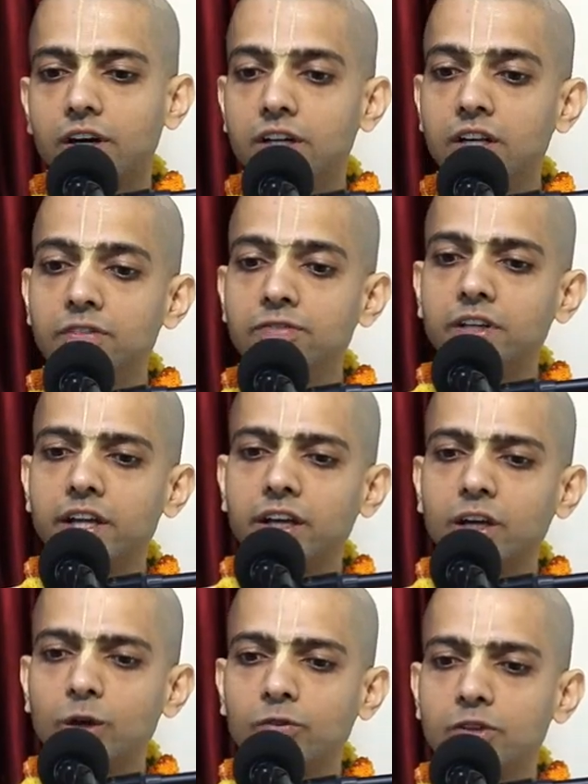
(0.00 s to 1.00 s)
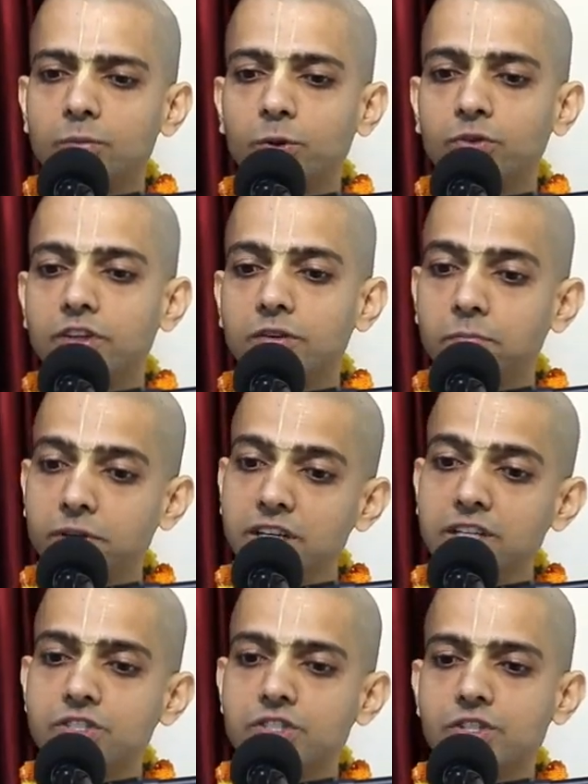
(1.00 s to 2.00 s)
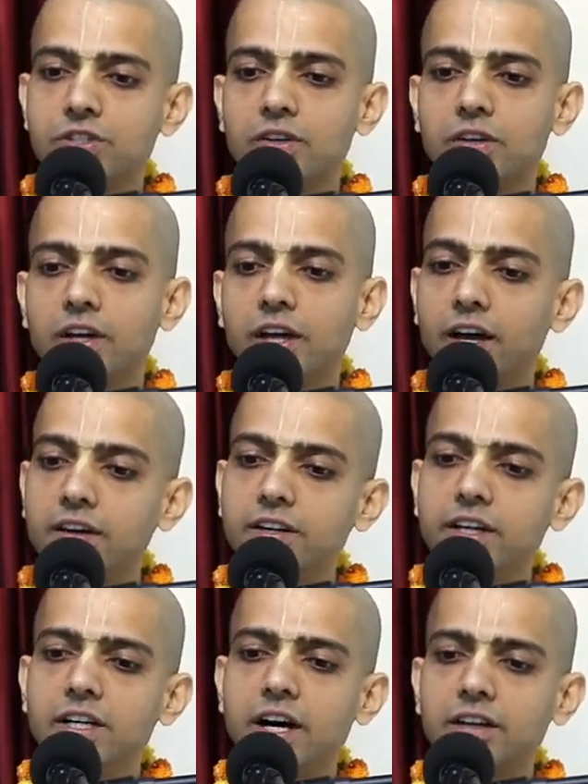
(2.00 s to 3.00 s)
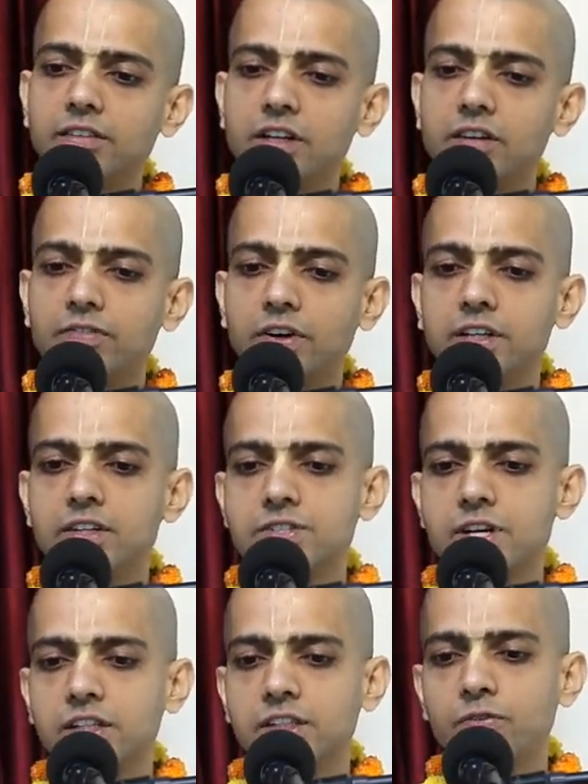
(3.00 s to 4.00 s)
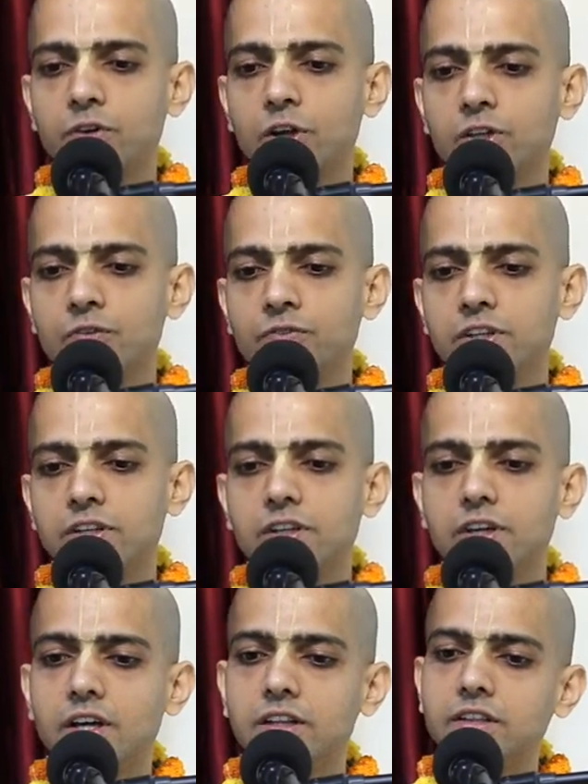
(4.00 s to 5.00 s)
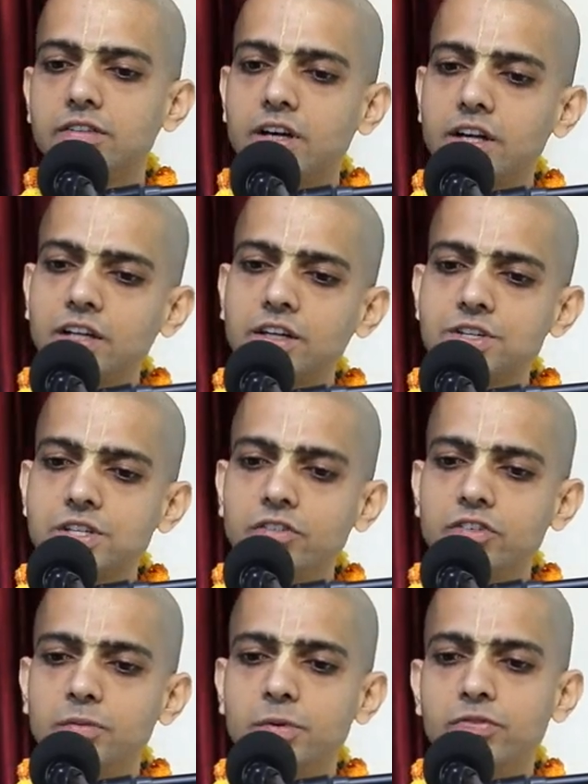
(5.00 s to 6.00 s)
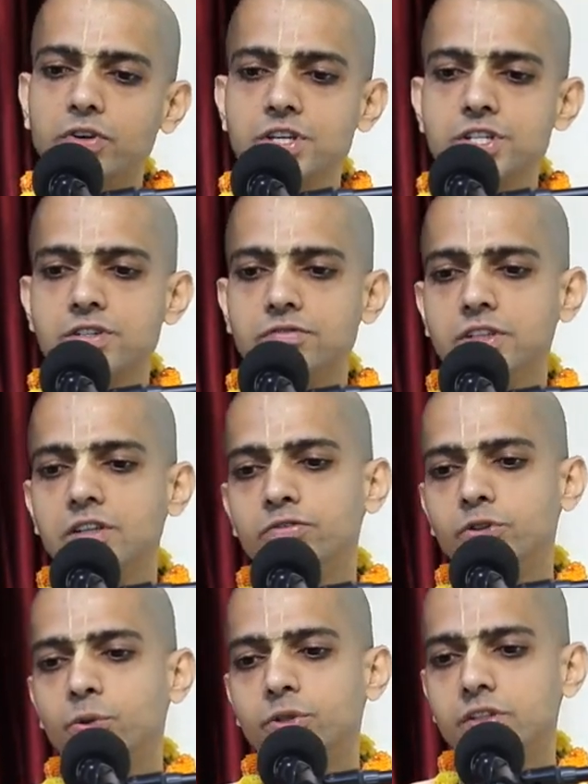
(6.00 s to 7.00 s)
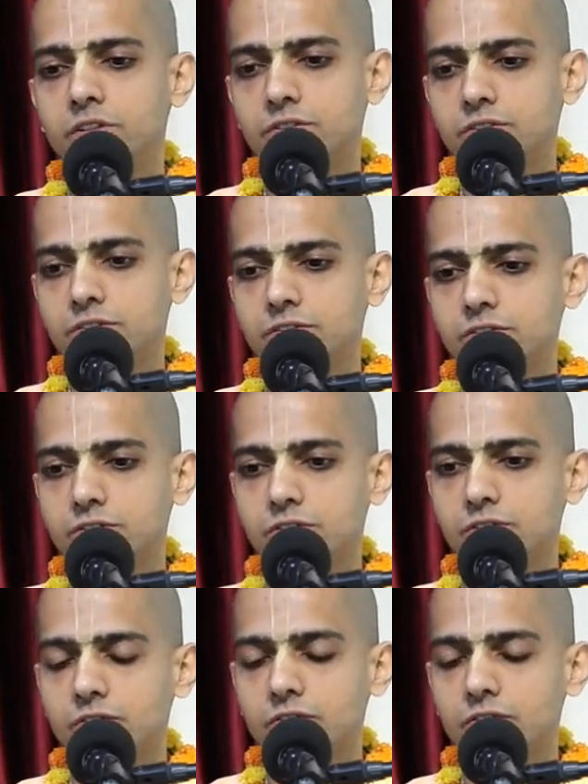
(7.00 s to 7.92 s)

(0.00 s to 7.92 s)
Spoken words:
Unless we take care of the books and preach and read ourselves, understand the philosophy, this Hare Krishna will be finished within few years.